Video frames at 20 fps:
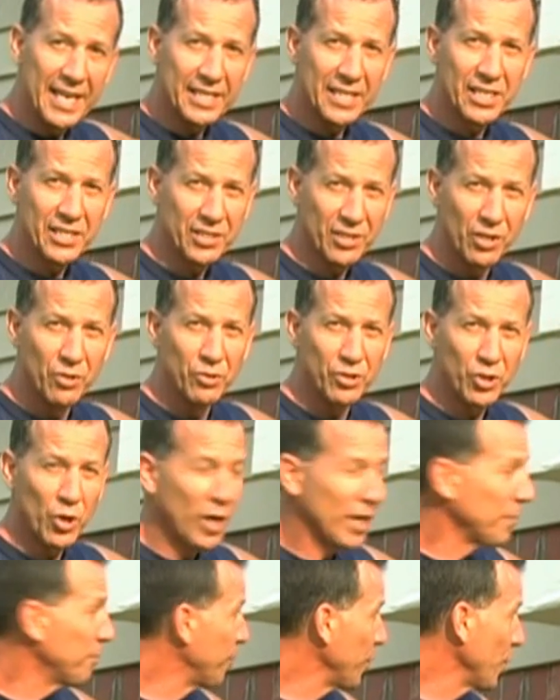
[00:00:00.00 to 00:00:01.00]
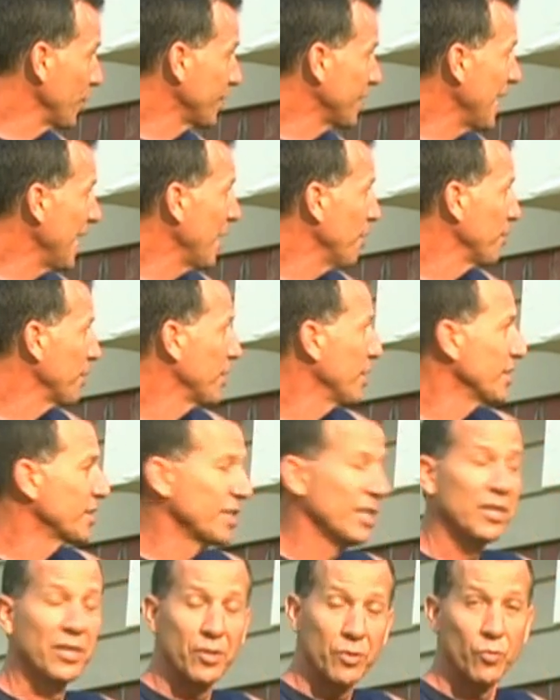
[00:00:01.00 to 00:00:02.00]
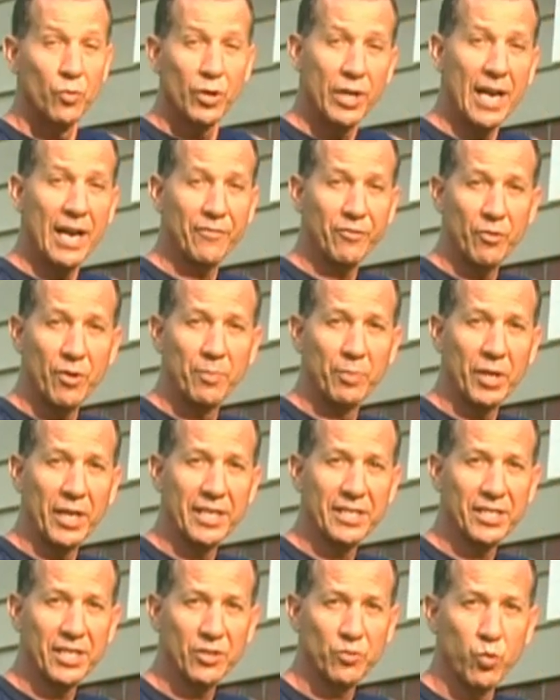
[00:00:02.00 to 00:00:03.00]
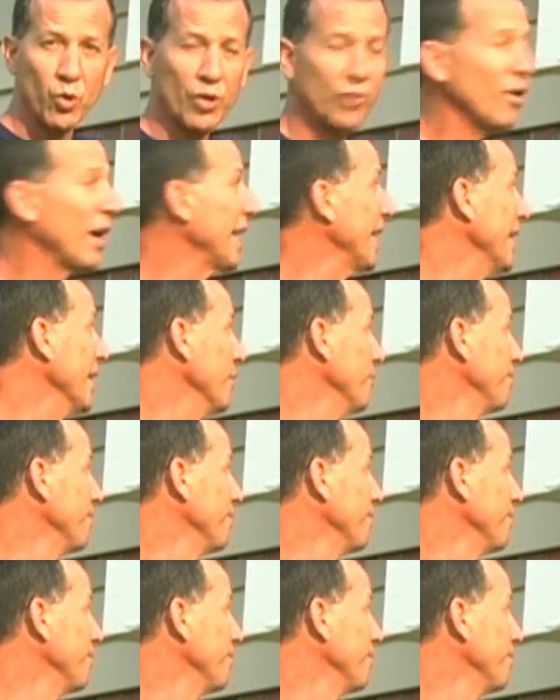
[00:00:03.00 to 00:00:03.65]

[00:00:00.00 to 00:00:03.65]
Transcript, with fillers: this loose so I can pull it down because we're going to have to replace this wood right here.